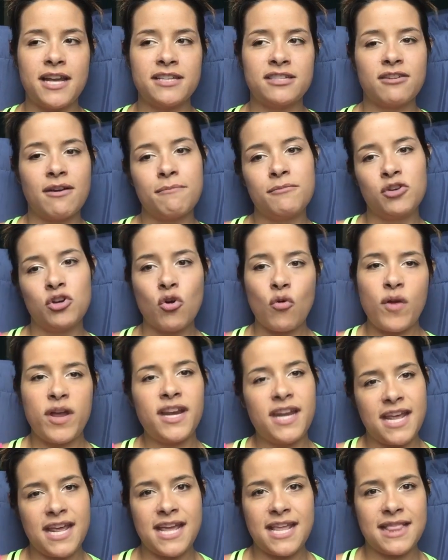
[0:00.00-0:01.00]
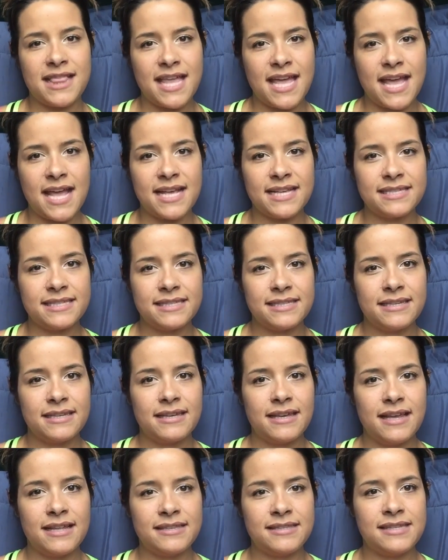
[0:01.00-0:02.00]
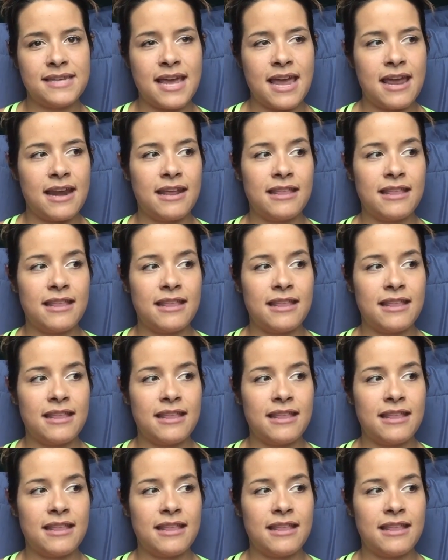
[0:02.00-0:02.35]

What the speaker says: so I'm going to eat this instead.